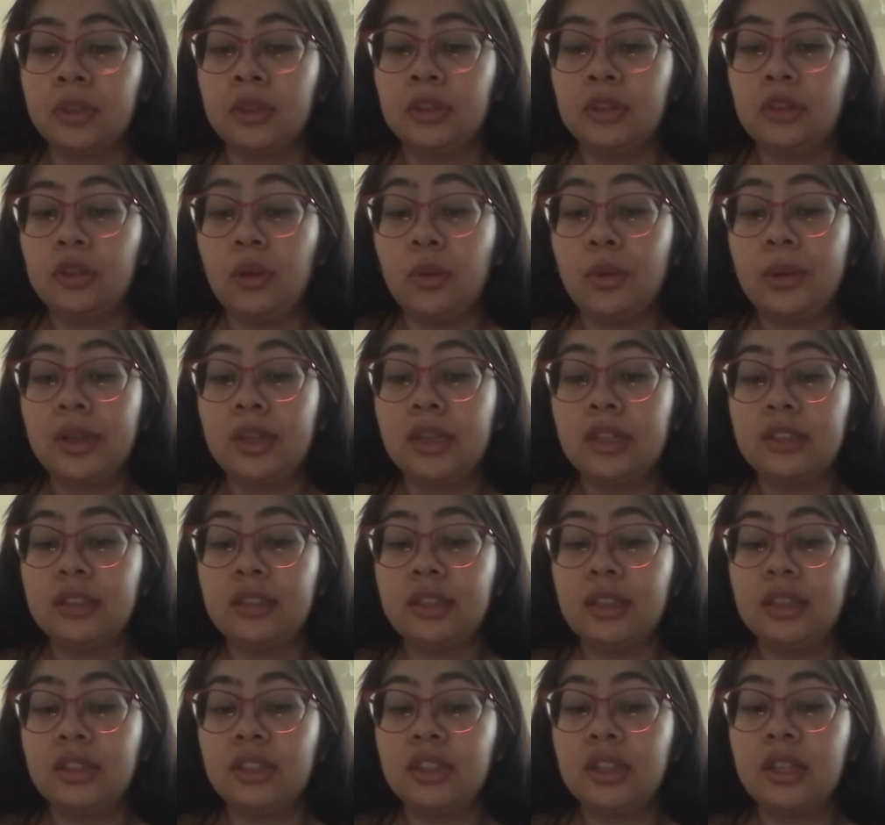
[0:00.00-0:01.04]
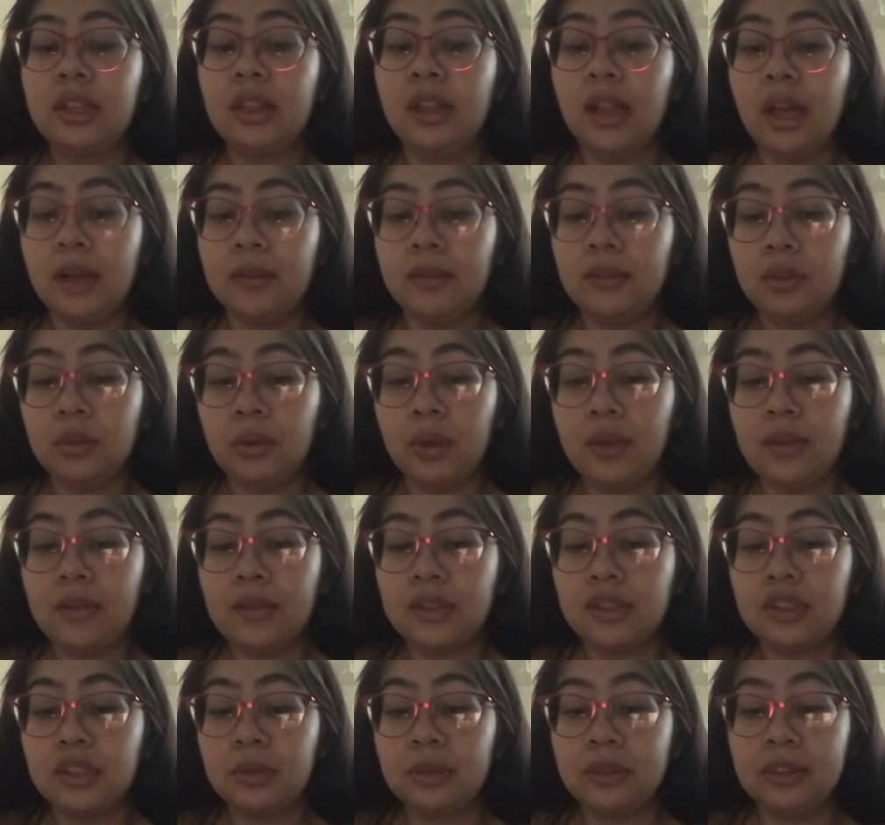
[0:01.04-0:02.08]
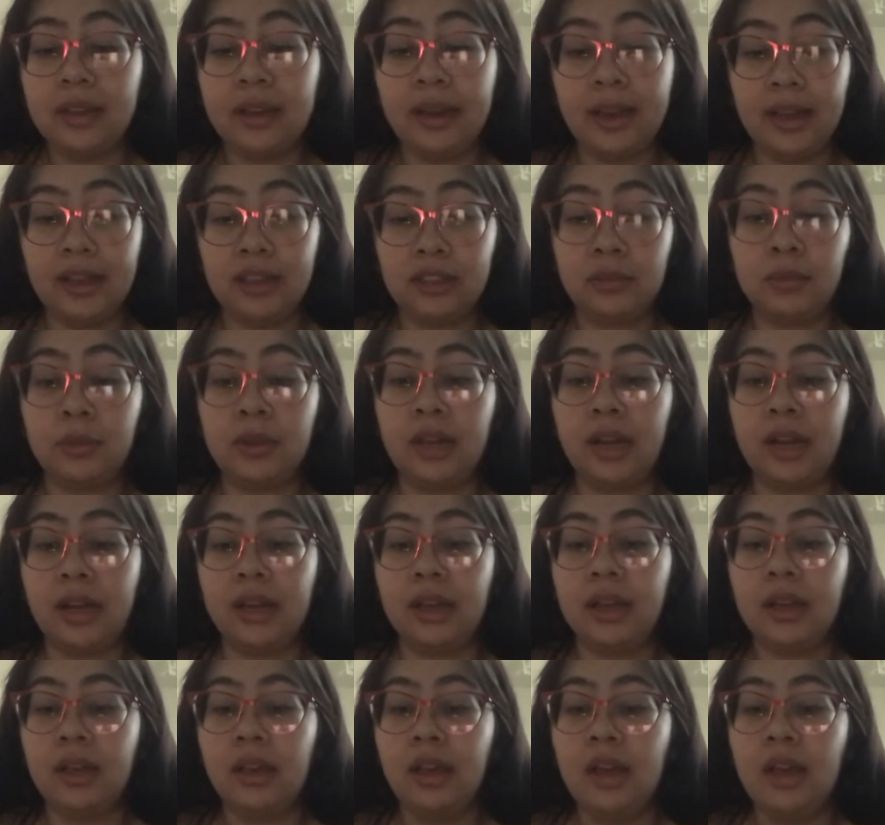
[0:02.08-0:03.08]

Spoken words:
So were her teeth. She loved to weave, and she was an expert at it.